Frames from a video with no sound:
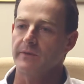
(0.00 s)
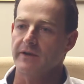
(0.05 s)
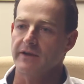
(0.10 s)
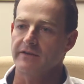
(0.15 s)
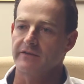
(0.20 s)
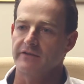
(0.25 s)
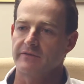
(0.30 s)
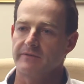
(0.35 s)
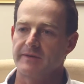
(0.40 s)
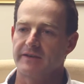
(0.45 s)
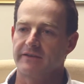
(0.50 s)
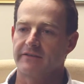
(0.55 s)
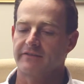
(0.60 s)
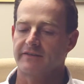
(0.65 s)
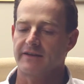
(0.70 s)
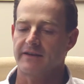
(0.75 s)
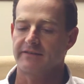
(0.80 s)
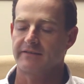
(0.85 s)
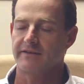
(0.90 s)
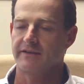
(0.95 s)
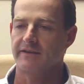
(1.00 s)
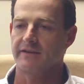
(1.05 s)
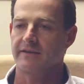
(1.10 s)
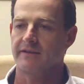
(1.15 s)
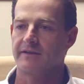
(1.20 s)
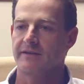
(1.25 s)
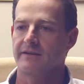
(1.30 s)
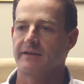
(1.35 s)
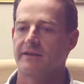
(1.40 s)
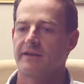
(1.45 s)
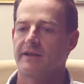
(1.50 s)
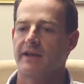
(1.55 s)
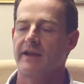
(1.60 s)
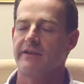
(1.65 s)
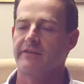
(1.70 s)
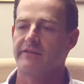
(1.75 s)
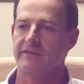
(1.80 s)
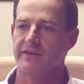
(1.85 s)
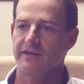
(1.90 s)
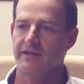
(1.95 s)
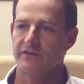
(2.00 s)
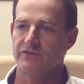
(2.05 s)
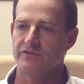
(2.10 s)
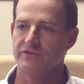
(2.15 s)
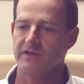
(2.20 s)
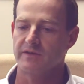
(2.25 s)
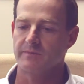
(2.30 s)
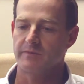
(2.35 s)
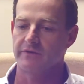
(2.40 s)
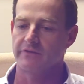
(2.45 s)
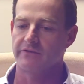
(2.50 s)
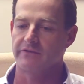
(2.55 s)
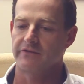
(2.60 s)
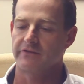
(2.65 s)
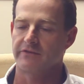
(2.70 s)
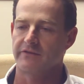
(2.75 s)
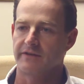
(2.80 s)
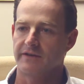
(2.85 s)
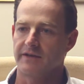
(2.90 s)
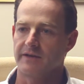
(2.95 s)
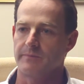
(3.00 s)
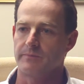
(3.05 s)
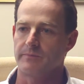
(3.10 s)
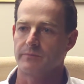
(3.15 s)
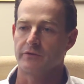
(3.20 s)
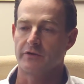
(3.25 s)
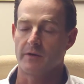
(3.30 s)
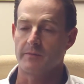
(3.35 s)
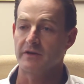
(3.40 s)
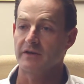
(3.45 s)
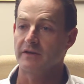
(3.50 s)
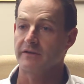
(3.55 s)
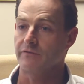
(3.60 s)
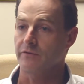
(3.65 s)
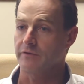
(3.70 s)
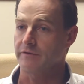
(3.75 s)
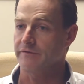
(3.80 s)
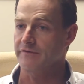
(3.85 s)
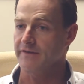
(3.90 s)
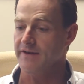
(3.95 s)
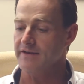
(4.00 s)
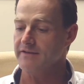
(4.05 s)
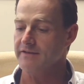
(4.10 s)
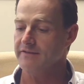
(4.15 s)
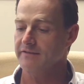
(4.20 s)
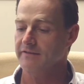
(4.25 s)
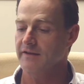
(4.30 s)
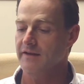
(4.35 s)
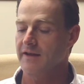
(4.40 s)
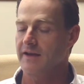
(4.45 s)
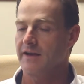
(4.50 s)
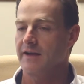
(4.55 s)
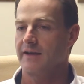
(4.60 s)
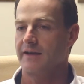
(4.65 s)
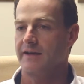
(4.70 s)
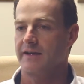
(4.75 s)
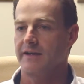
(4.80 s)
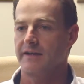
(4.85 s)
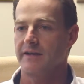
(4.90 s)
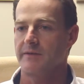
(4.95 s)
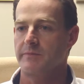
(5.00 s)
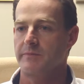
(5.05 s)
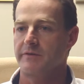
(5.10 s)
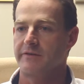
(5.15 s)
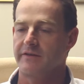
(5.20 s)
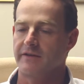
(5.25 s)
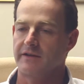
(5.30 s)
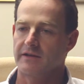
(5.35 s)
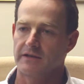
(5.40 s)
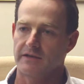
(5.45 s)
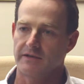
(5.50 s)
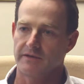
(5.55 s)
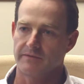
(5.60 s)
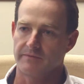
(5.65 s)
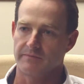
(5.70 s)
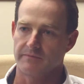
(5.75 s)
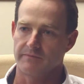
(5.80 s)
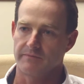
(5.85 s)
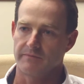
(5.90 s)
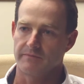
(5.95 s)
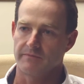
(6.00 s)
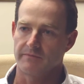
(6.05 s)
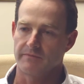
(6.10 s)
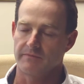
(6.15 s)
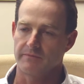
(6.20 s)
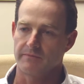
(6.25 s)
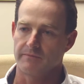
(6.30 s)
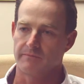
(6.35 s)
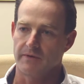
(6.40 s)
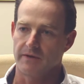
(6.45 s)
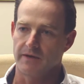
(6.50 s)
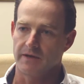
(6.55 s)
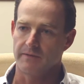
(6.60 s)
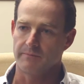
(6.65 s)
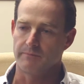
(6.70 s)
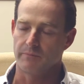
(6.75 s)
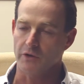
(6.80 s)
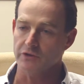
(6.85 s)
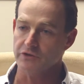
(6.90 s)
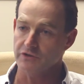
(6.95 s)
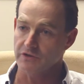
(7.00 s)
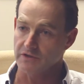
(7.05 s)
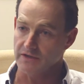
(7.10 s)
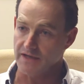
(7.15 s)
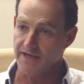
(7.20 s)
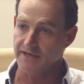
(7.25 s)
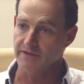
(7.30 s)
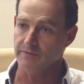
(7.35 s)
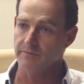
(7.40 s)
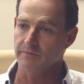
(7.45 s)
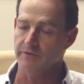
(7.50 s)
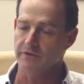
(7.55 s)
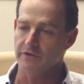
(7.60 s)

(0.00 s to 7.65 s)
we're going to be discussing aesthetic treatments uh, predominantly for the face, uh, in particular uh, botulinum